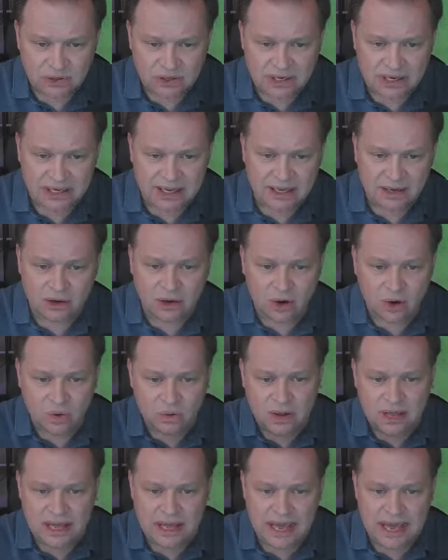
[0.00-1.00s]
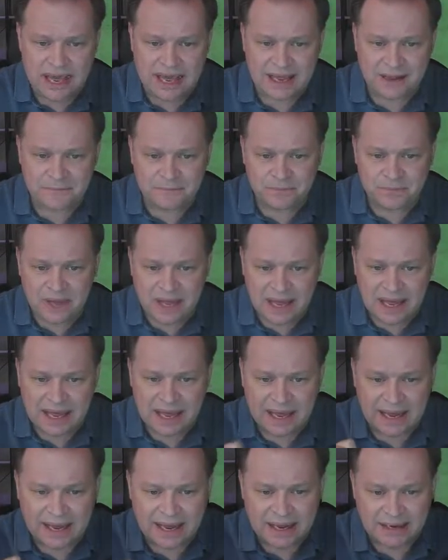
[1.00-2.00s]
hit OK,
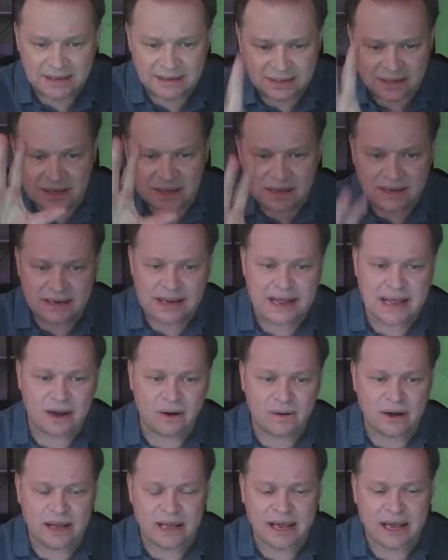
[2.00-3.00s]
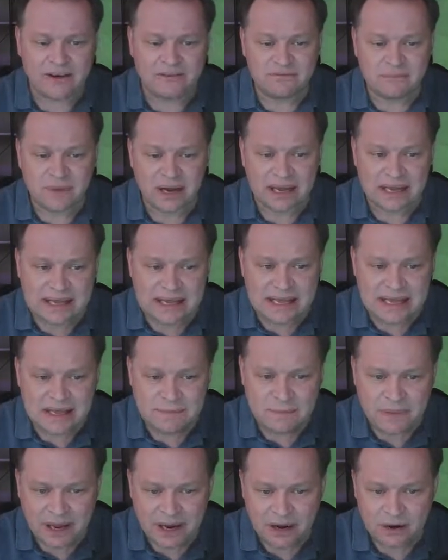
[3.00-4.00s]
and now I have my key
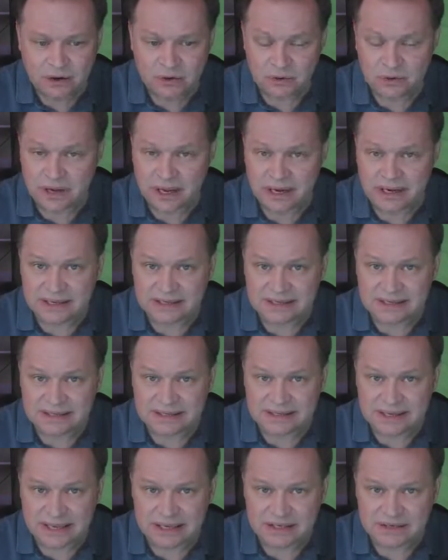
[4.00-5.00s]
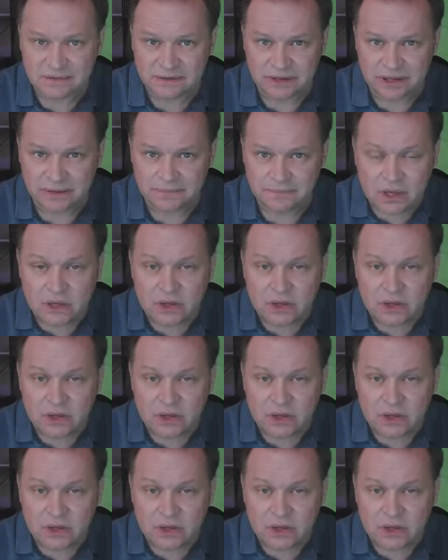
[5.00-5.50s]
pair created successfully.